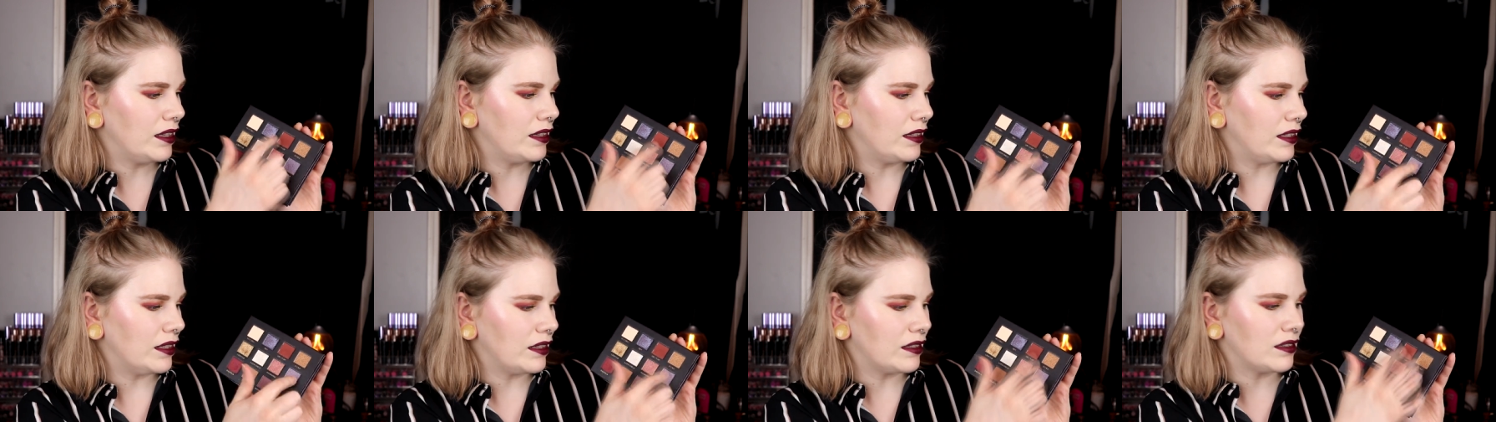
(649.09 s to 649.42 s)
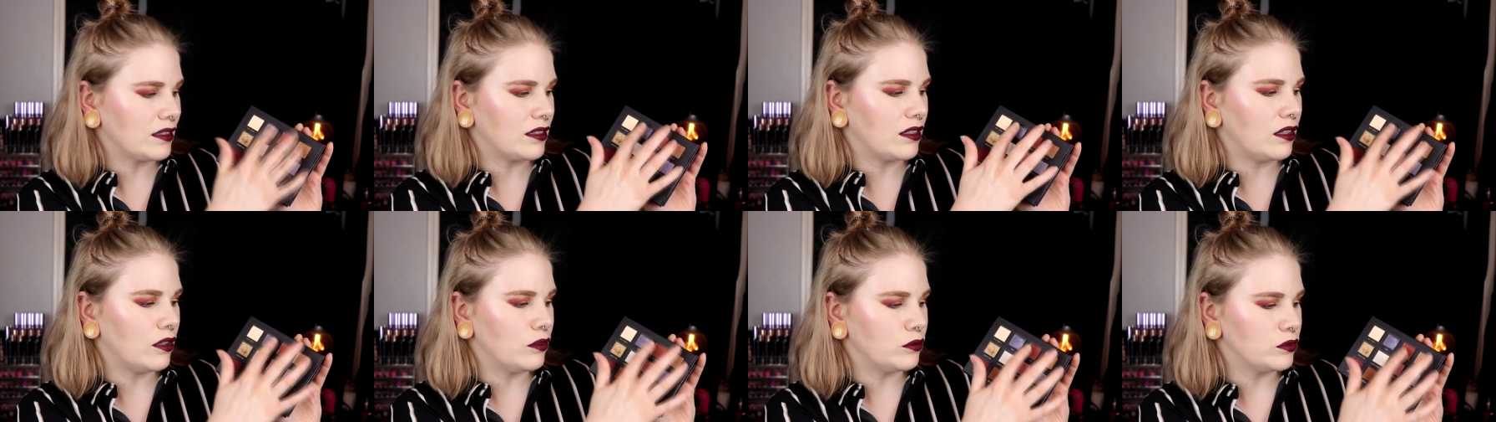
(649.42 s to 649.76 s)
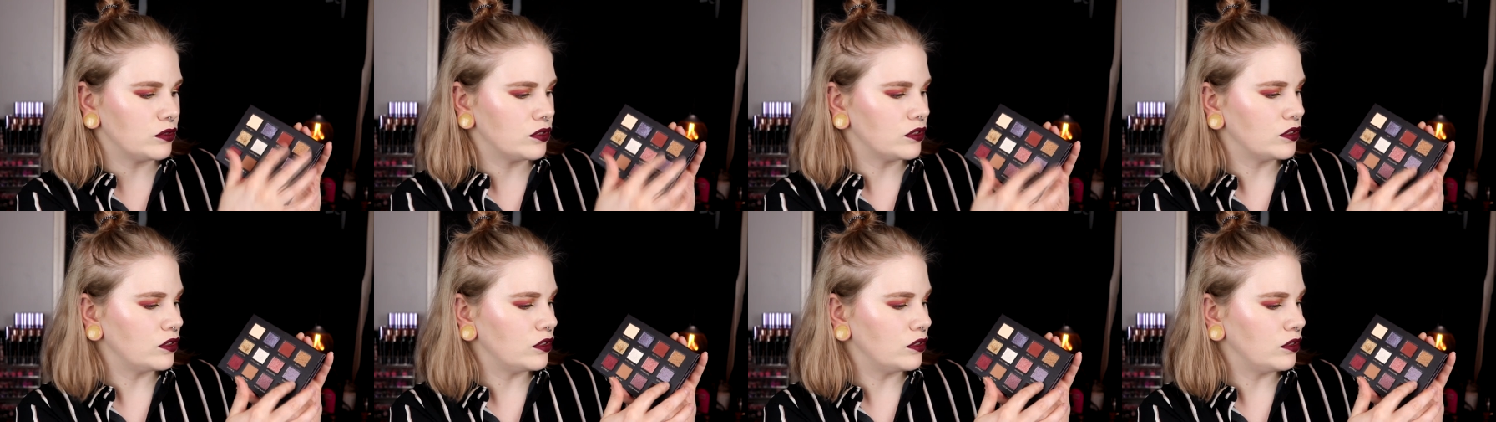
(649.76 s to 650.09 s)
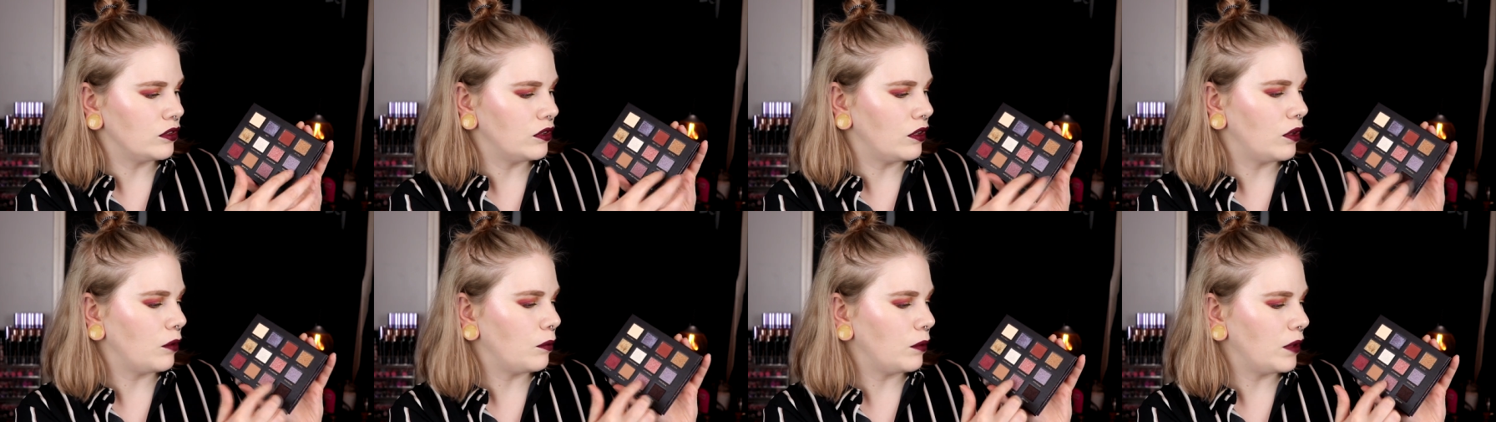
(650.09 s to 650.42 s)
that goes
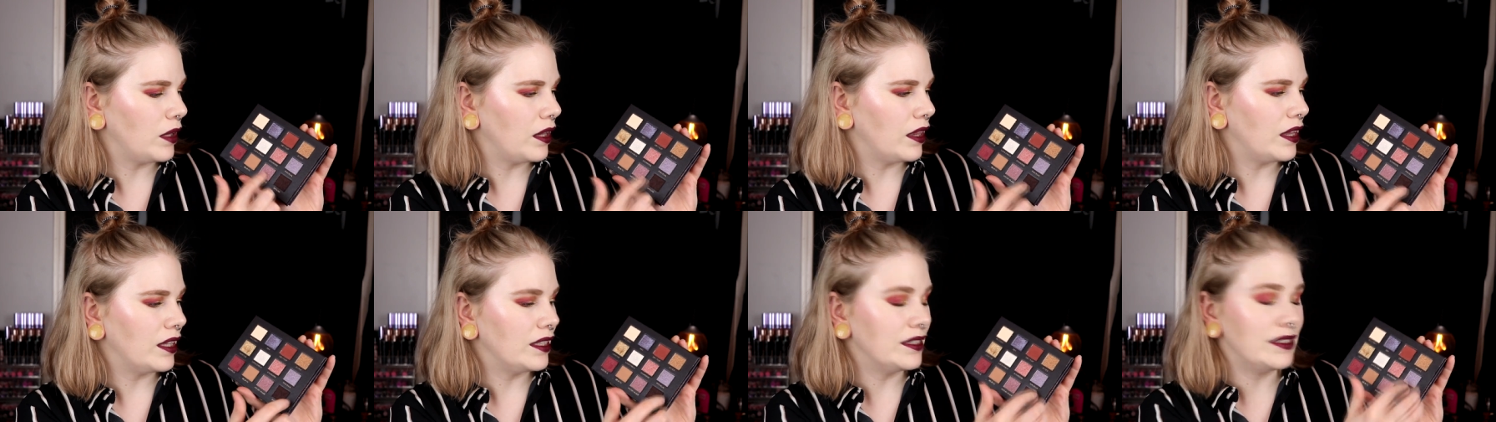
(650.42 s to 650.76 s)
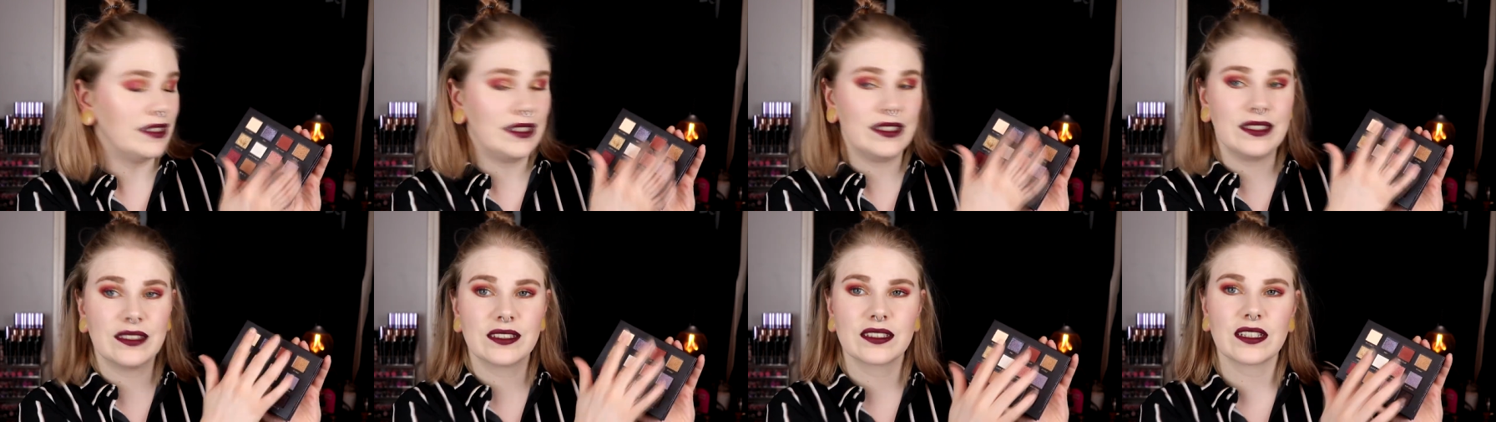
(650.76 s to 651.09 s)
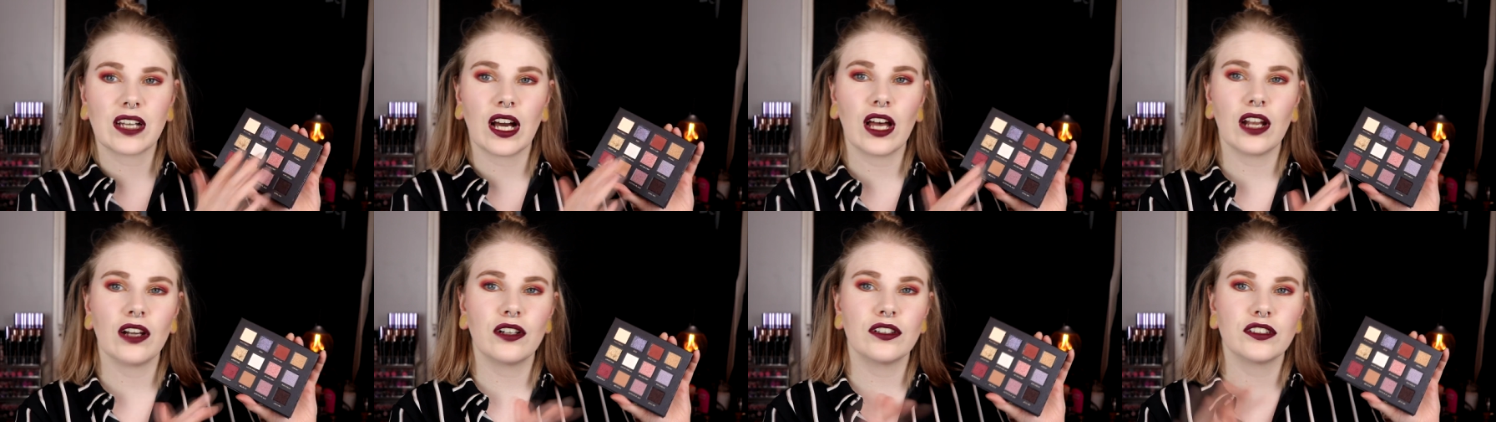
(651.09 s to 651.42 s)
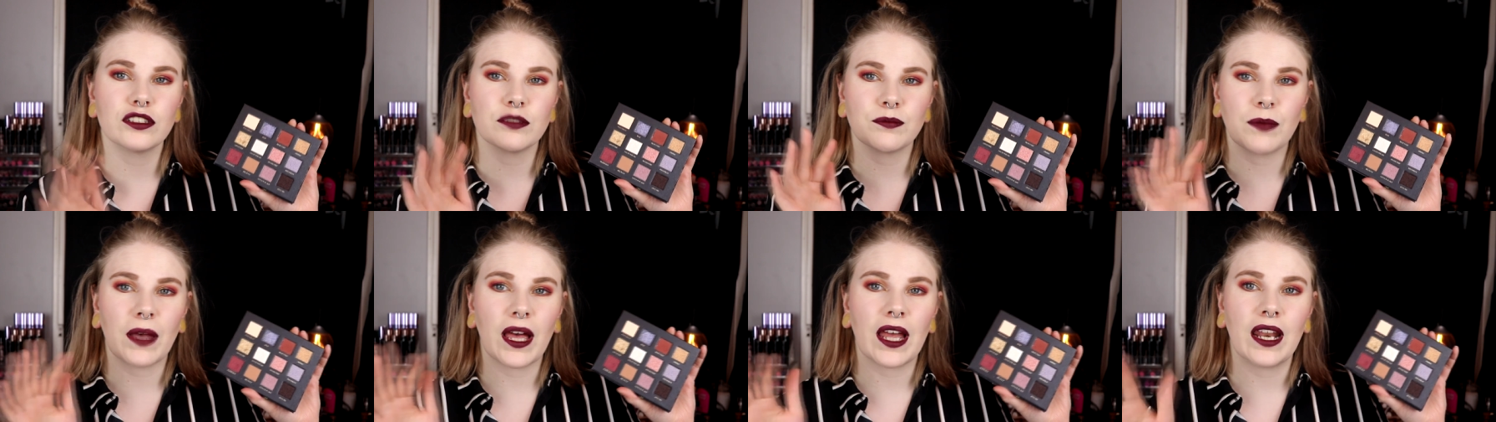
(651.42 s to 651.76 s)
good with these
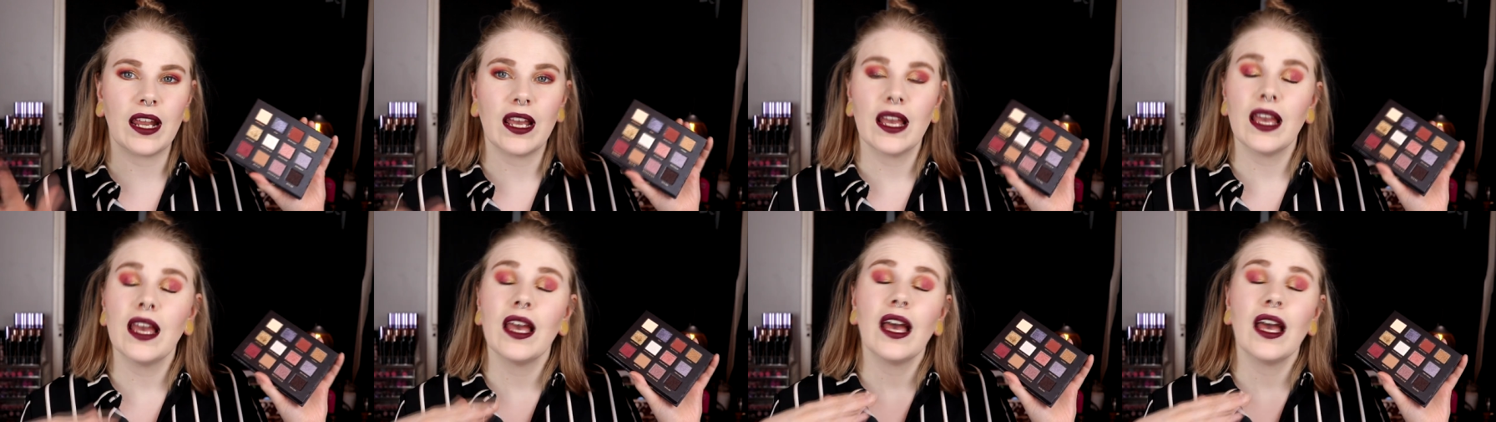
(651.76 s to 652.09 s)
colors. But